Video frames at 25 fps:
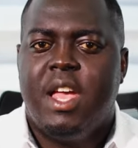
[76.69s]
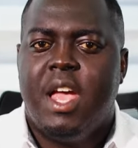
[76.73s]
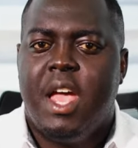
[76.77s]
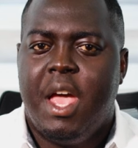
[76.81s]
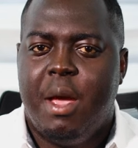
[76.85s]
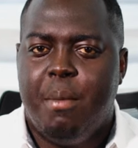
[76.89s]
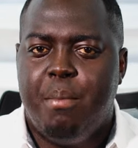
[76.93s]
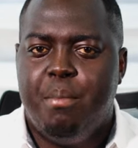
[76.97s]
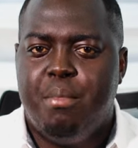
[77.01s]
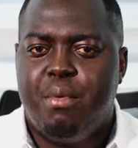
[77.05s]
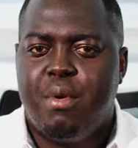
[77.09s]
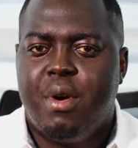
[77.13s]

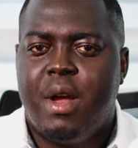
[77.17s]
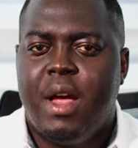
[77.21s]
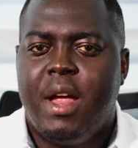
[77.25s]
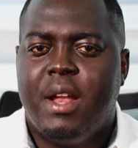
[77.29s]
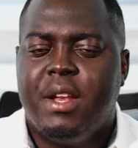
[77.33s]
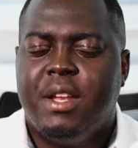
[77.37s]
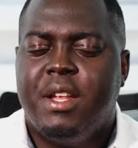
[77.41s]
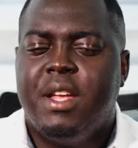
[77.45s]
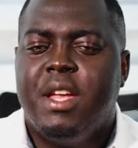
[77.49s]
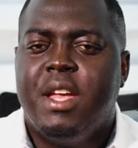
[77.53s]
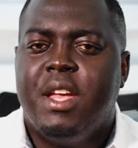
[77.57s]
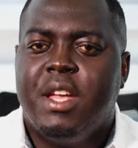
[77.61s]
A
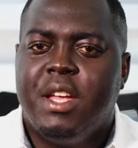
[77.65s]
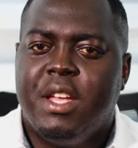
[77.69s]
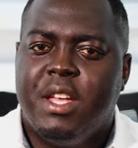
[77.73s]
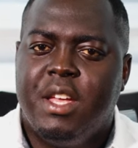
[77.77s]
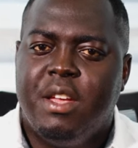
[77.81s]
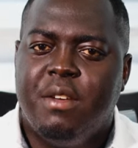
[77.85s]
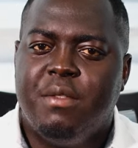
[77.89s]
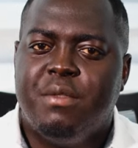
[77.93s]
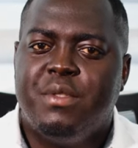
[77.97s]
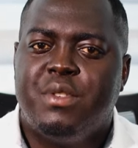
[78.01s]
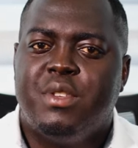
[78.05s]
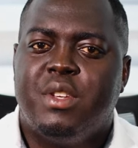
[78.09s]
brand
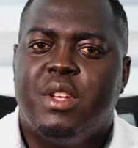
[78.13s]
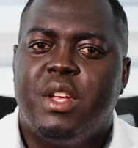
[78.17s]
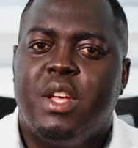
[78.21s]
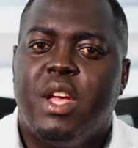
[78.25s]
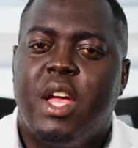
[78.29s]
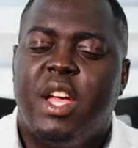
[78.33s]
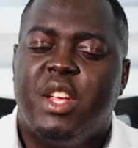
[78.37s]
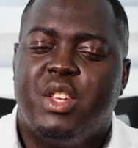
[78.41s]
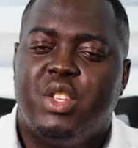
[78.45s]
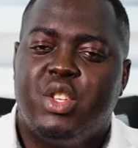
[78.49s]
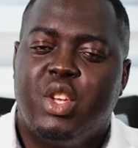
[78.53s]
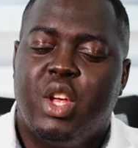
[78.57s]
gives
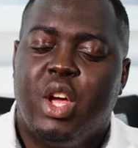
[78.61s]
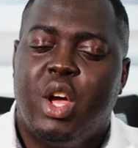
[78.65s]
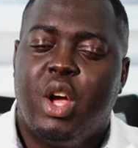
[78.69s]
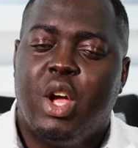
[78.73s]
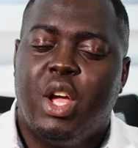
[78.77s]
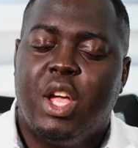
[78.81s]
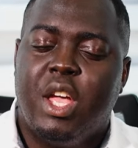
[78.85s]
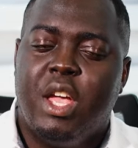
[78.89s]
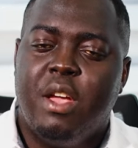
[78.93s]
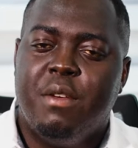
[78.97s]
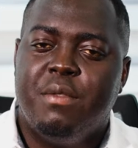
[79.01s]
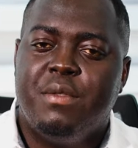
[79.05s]

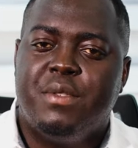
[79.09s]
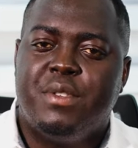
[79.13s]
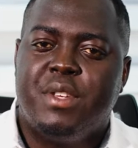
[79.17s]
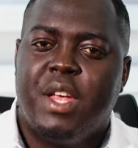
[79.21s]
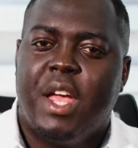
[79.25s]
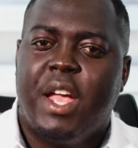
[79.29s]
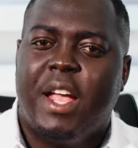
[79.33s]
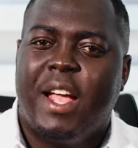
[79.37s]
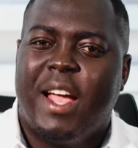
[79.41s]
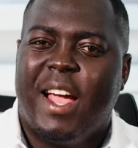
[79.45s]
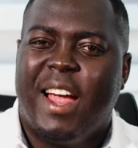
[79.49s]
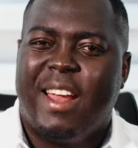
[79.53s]

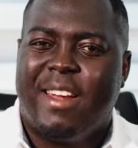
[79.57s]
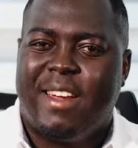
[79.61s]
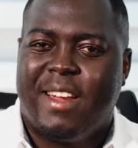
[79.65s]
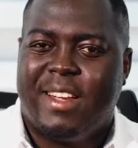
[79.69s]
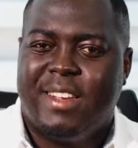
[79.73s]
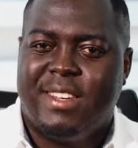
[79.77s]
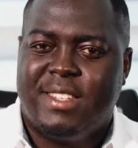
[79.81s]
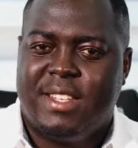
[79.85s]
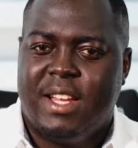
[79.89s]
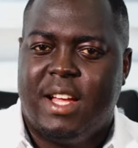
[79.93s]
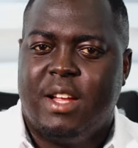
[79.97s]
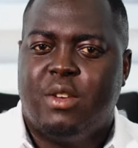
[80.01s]
a
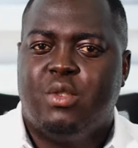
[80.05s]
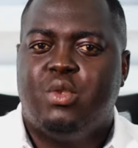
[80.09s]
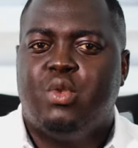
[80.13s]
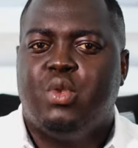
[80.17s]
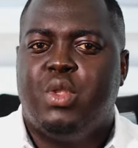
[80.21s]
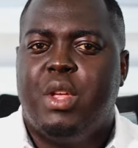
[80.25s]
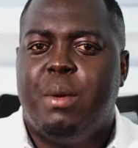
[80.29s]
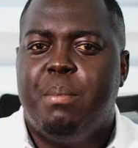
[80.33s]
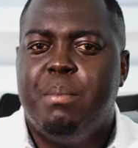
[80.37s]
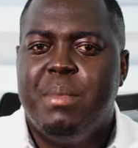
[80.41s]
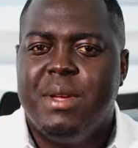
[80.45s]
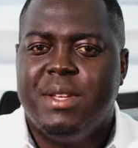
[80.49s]
character to
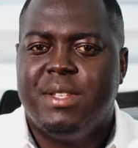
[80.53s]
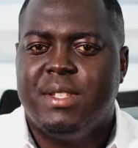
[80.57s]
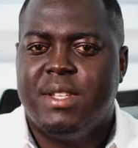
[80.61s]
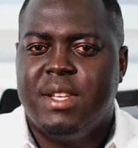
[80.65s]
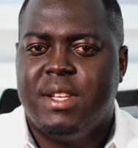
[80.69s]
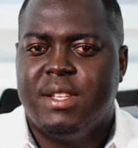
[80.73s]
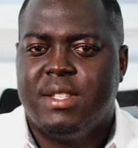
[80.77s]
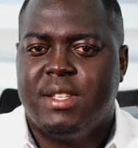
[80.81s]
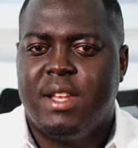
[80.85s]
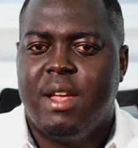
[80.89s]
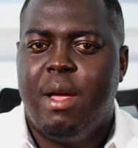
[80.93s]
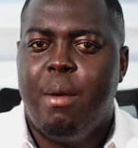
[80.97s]
the
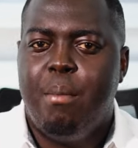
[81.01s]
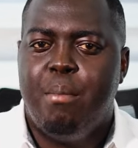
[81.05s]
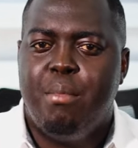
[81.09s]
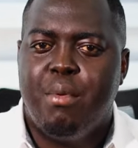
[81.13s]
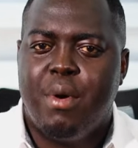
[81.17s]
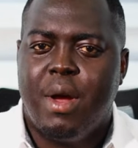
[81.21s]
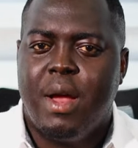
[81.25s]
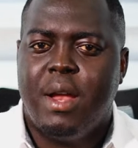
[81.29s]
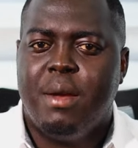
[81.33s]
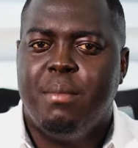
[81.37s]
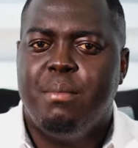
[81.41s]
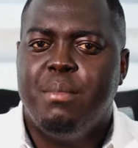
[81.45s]
business. A
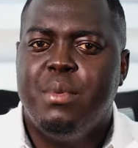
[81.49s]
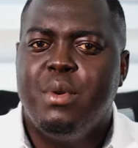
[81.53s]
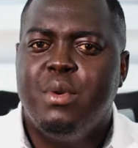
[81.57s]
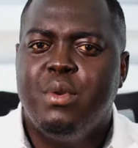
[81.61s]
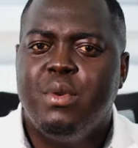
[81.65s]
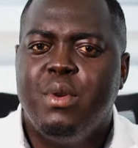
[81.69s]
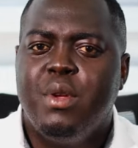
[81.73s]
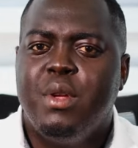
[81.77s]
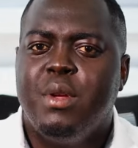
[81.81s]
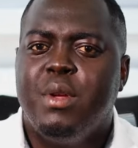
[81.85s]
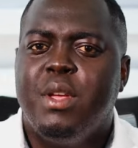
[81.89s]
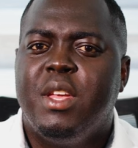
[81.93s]

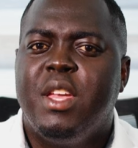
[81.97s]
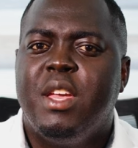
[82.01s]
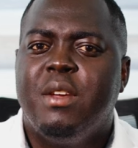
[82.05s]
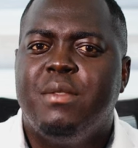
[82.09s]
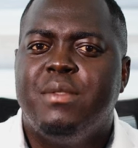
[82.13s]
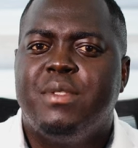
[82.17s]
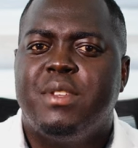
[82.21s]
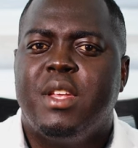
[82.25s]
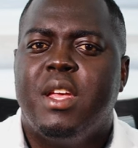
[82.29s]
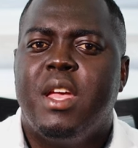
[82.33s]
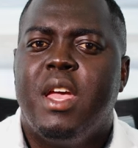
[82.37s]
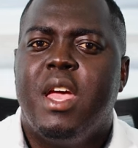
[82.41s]
brand
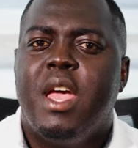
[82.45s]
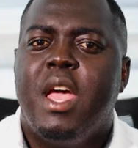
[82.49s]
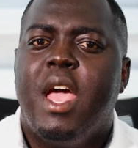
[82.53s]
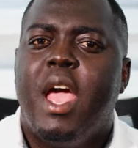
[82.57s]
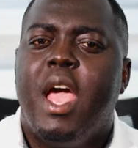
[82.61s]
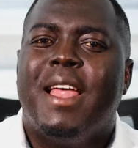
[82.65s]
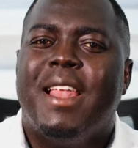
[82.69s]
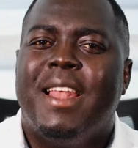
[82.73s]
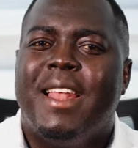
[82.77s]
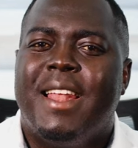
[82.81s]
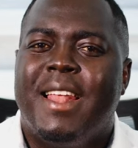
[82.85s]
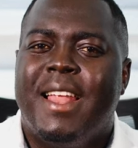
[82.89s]
gives
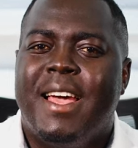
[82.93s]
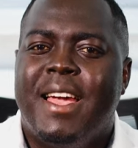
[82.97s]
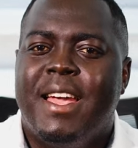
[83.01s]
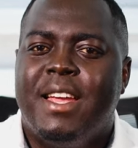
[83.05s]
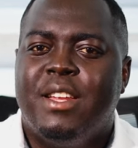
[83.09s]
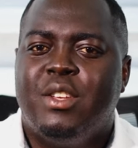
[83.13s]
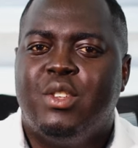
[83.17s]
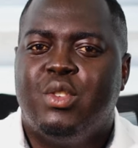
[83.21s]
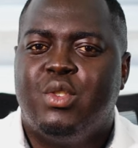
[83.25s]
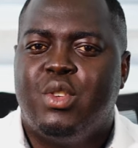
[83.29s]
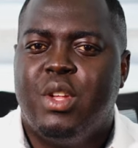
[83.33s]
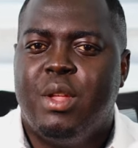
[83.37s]

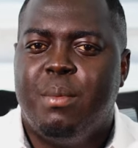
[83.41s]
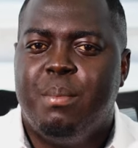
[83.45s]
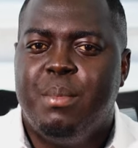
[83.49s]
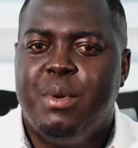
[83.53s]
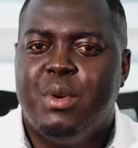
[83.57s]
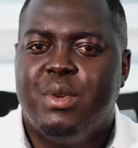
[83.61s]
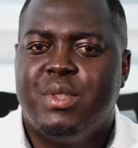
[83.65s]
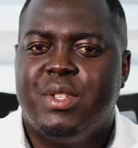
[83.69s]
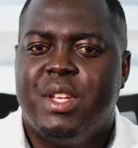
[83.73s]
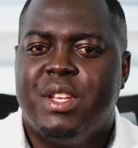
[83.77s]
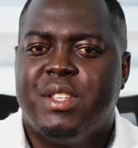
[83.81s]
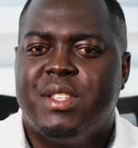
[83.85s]
light to the
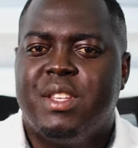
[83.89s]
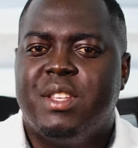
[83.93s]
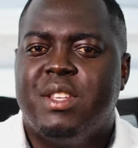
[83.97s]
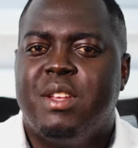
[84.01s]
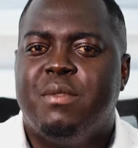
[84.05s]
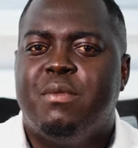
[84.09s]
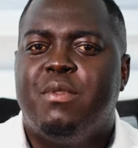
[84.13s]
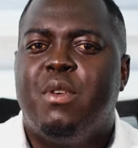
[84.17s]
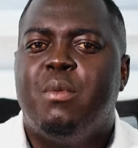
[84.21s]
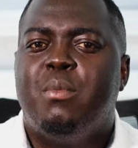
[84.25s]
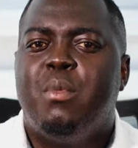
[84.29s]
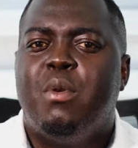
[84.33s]
business in
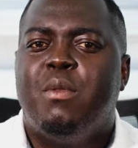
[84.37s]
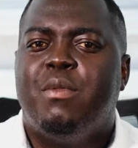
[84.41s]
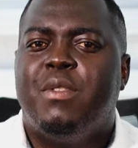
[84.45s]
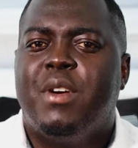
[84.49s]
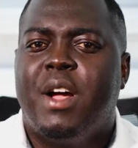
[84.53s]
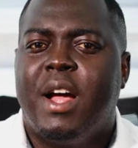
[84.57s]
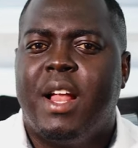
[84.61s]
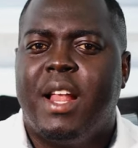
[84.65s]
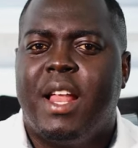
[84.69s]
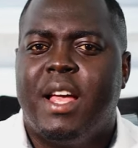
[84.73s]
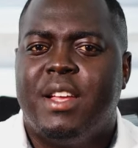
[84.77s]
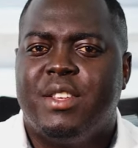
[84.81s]
the form of
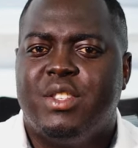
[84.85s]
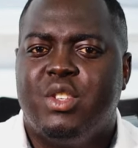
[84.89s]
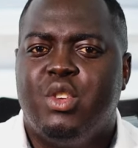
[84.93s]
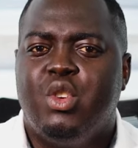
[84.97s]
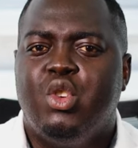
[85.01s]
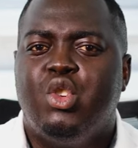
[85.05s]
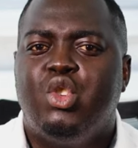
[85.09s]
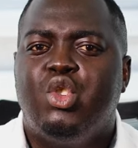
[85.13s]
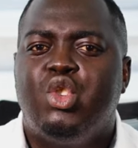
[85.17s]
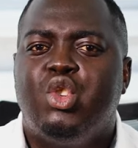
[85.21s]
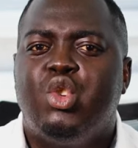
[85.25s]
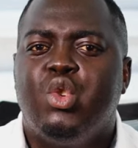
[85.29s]
colors.
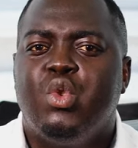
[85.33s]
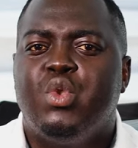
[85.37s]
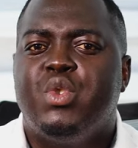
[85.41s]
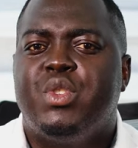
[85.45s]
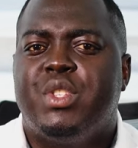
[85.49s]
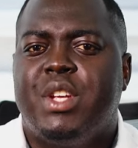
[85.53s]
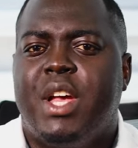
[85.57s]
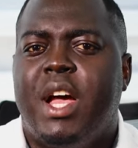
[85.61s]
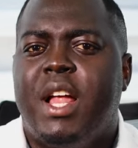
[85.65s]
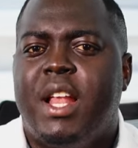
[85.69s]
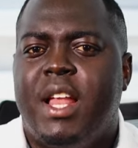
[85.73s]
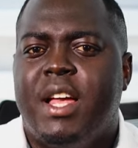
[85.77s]
You
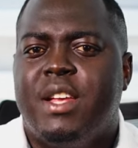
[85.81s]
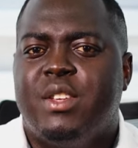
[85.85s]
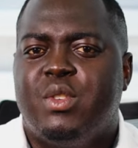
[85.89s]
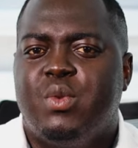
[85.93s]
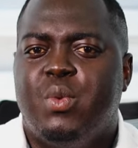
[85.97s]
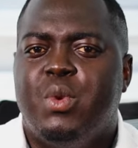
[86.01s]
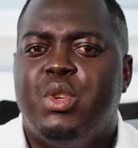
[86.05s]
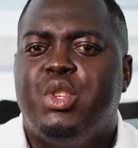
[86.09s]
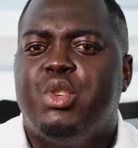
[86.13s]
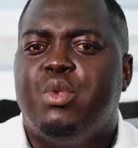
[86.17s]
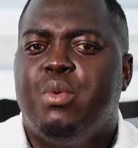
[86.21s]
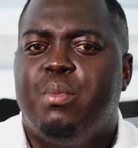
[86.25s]
choose colors
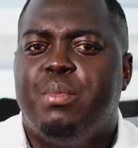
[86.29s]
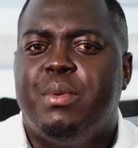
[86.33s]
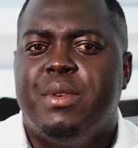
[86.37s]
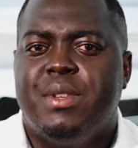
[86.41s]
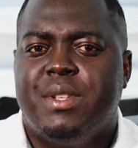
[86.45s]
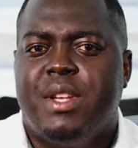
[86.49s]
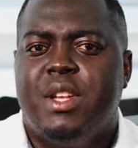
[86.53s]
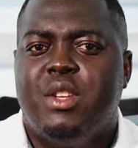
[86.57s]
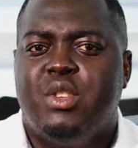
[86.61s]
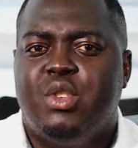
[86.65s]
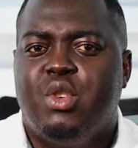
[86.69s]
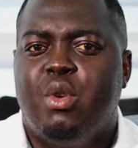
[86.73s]
which
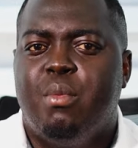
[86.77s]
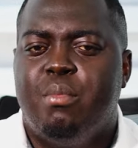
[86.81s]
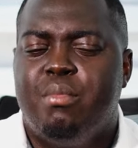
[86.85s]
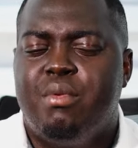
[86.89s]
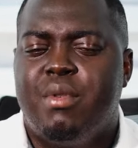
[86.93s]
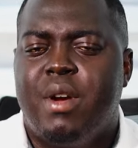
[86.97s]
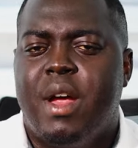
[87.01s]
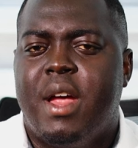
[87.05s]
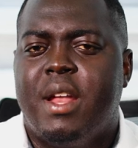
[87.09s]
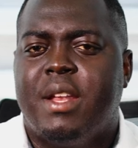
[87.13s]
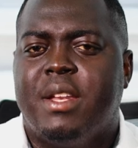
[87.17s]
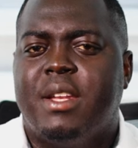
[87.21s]
represent your
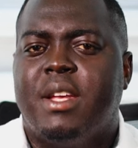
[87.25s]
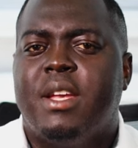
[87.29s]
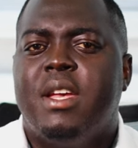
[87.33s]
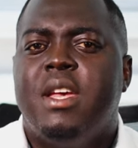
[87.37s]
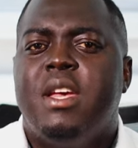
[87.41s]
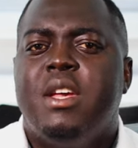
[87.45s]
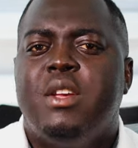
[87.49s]
brand.